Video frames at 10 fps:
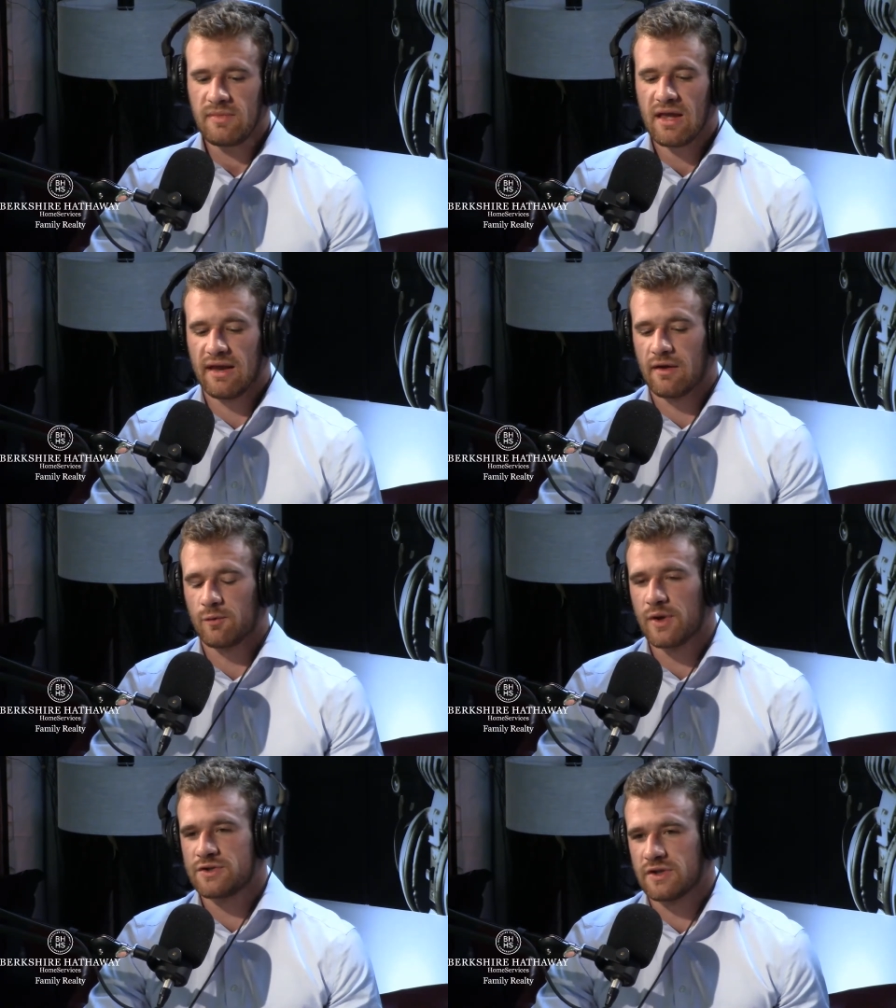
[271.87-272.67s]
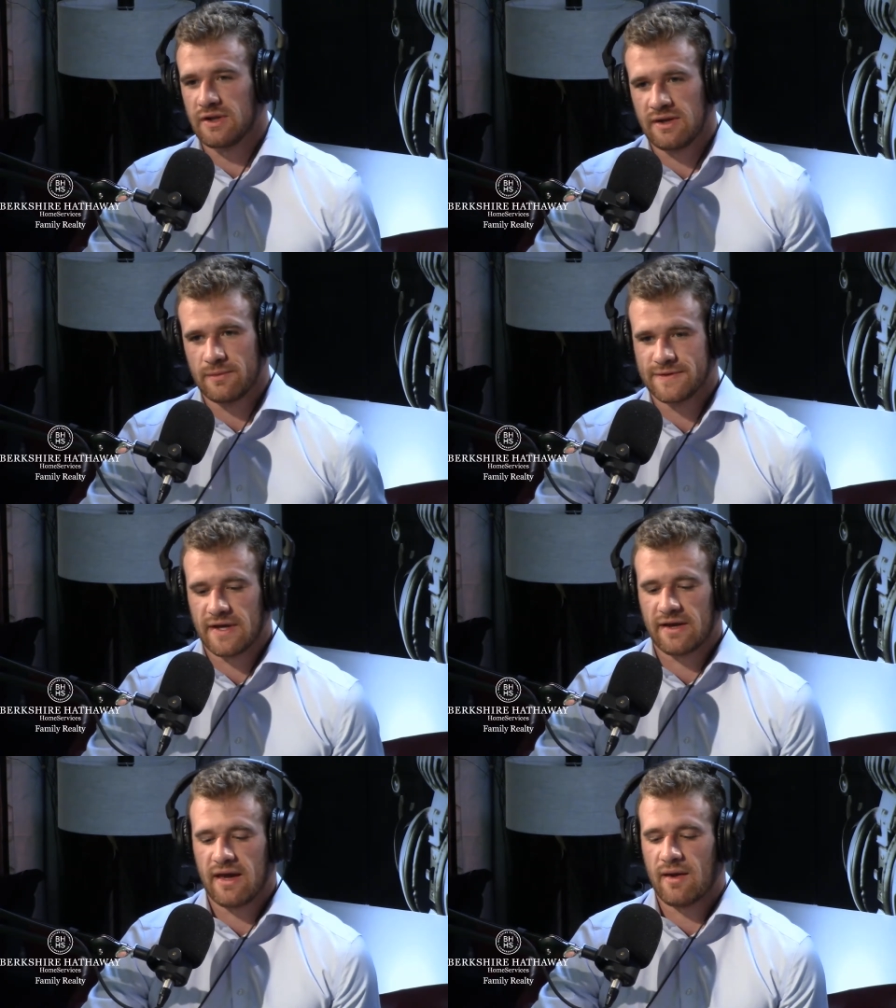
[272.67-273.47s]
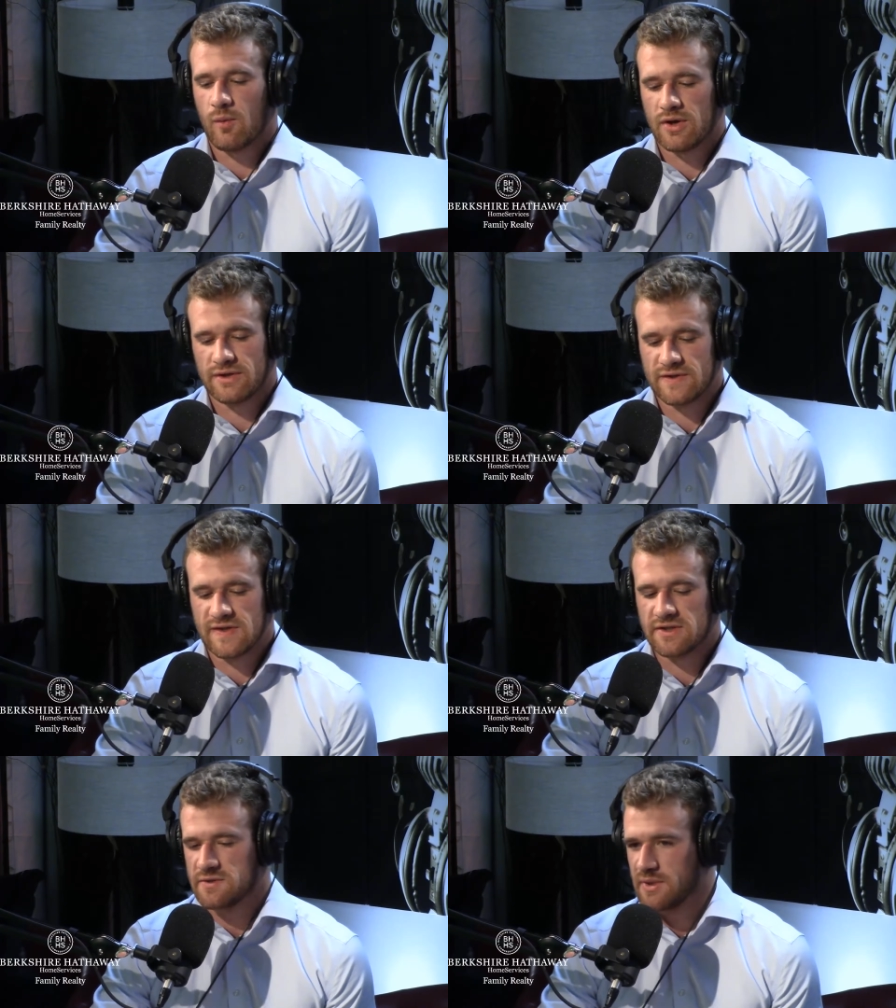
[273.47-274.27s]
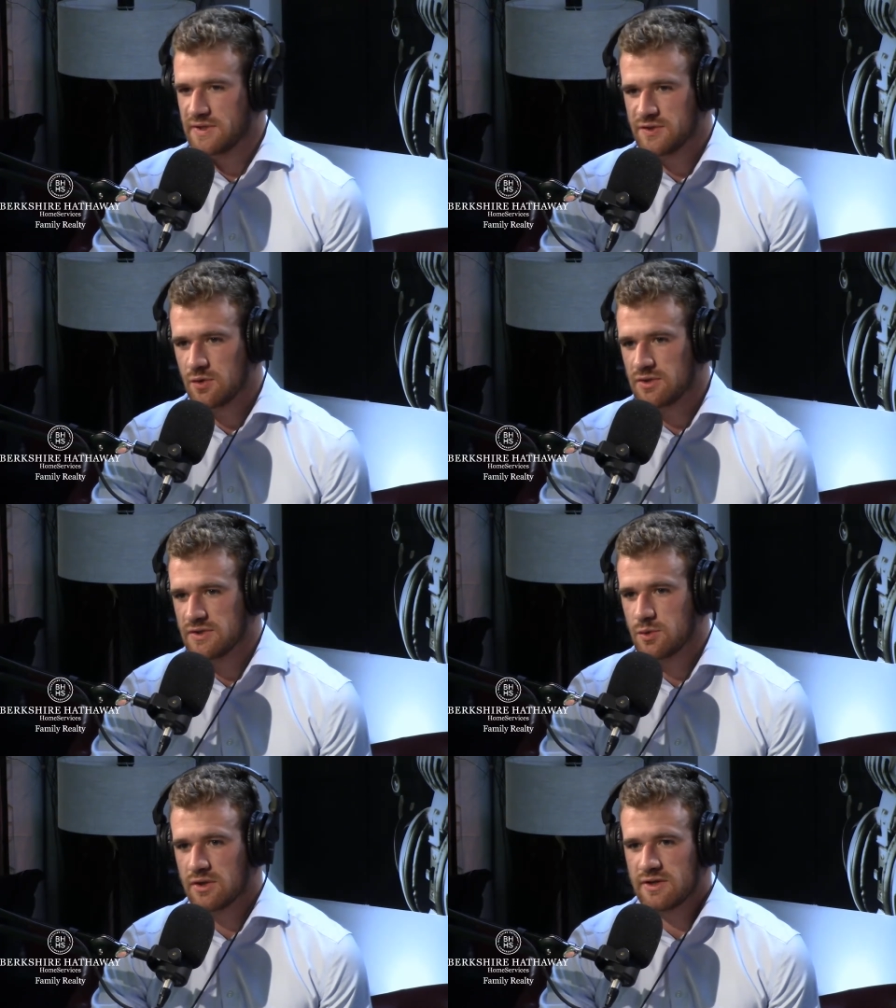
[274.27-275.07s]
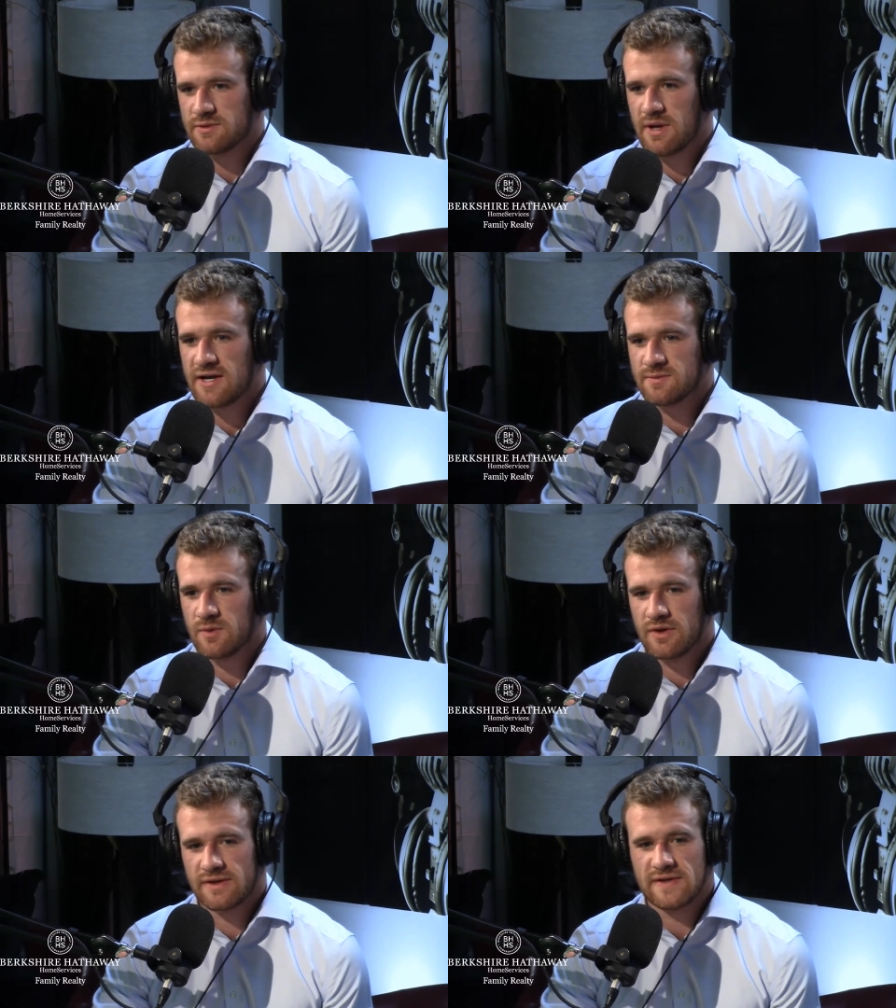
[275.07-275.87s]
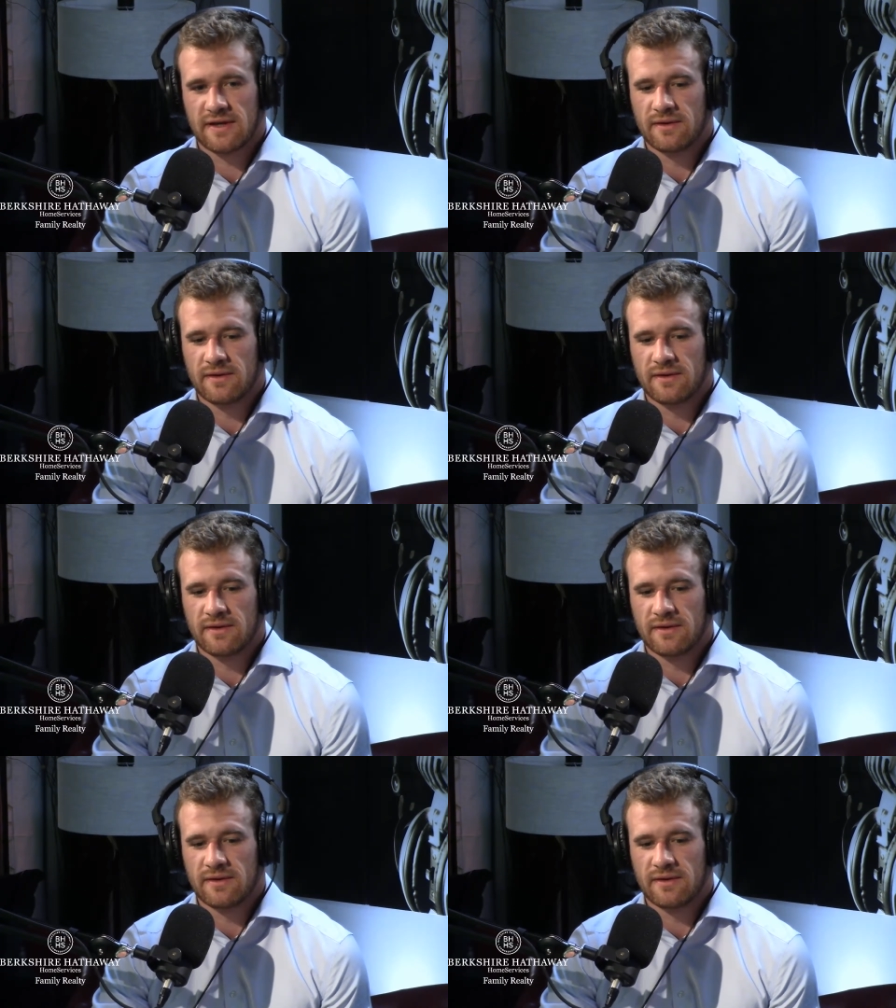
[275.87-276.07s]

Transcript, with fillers: And originally he was like, hey, I want to just get this place sold as quickly as possible. And I said,